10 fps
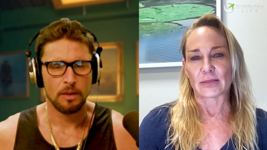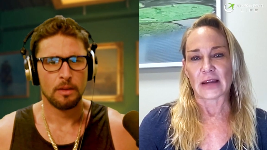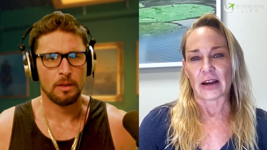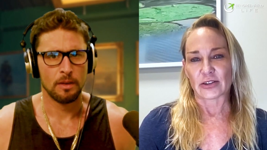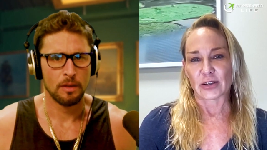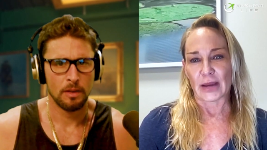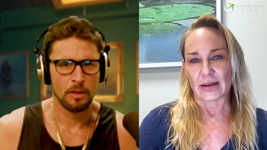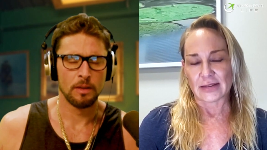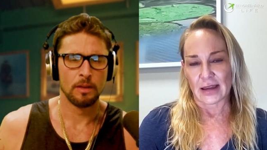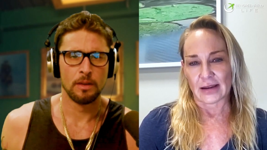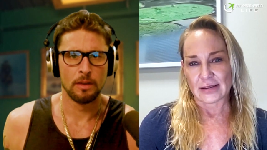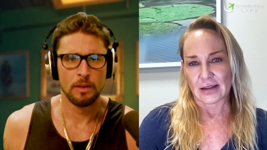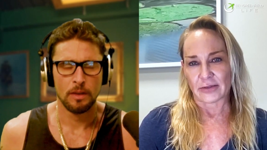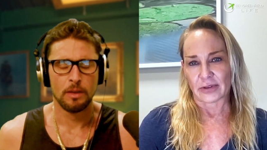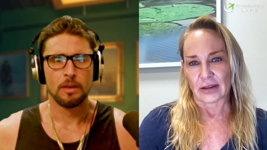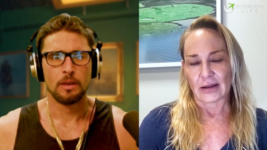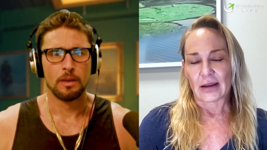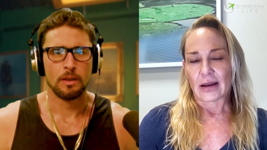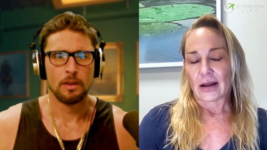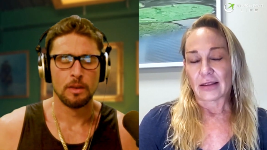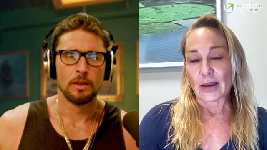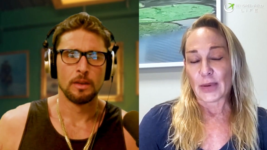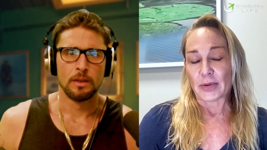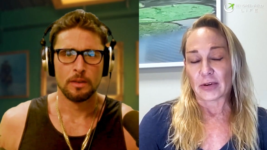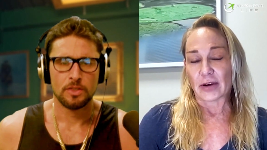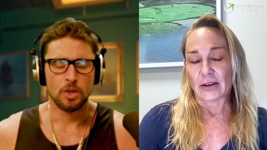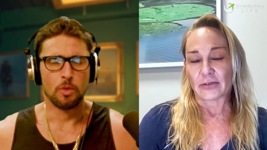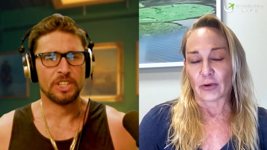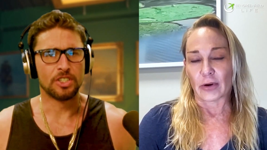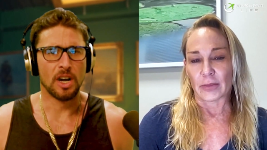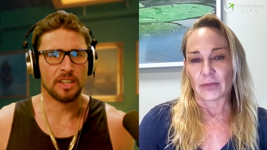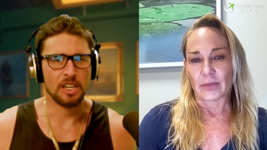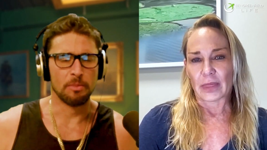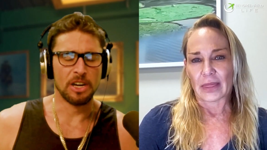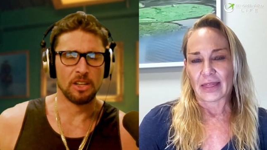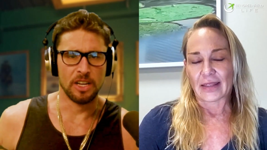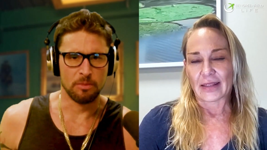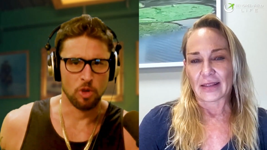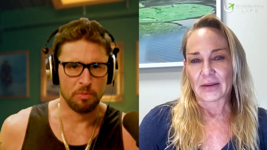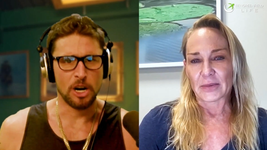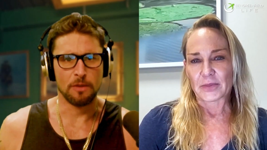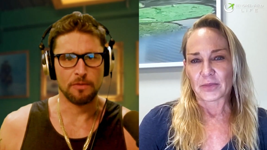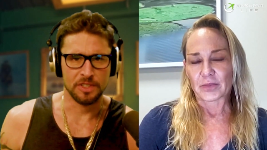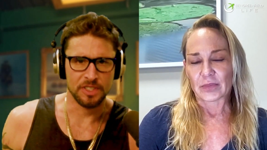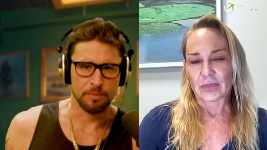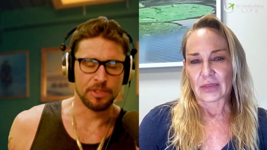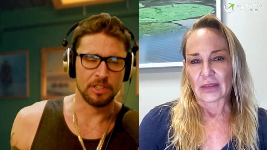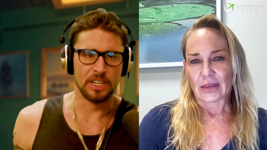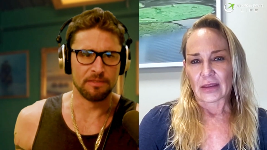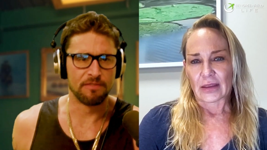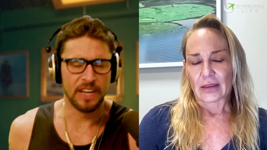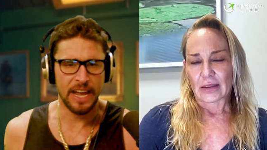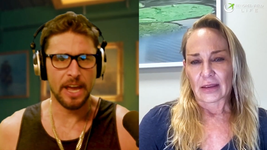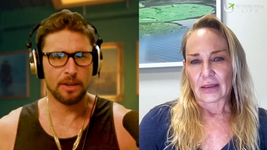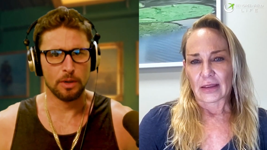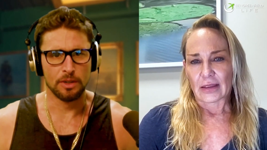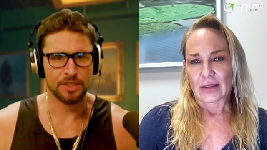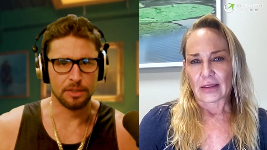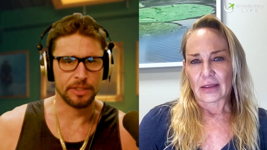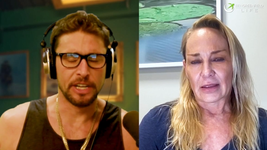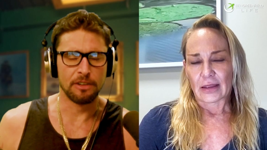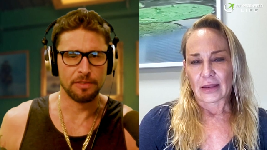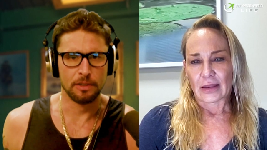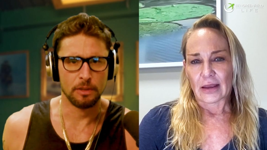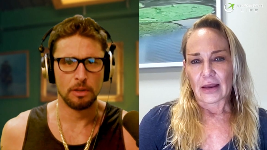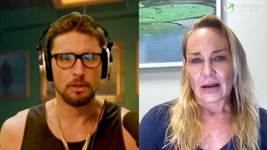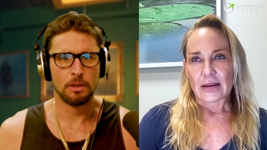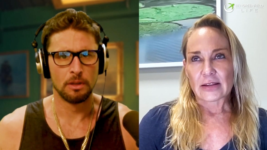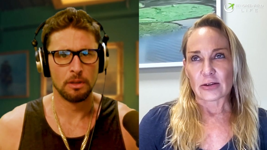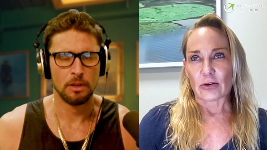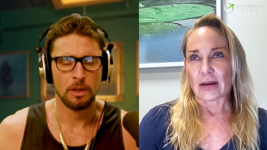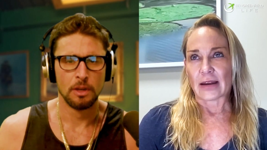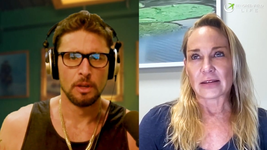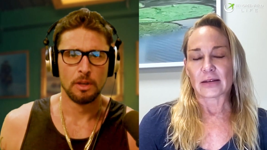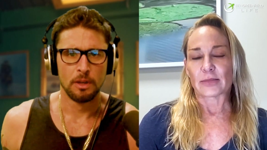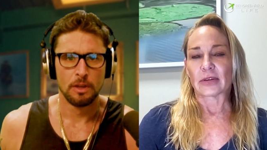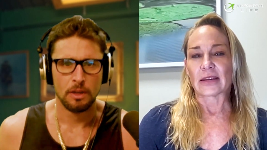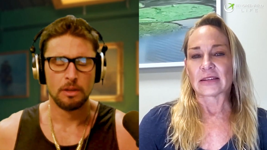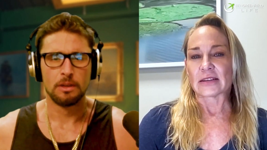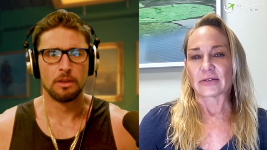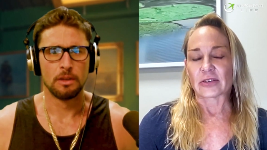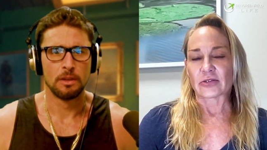Speaker 1: to actually be able to take it safely. A lot of people are
Speaker 2: on. So are we talking about like more powerful than something like Viagra or sildenafil?
Speaker 1: So that is a completely different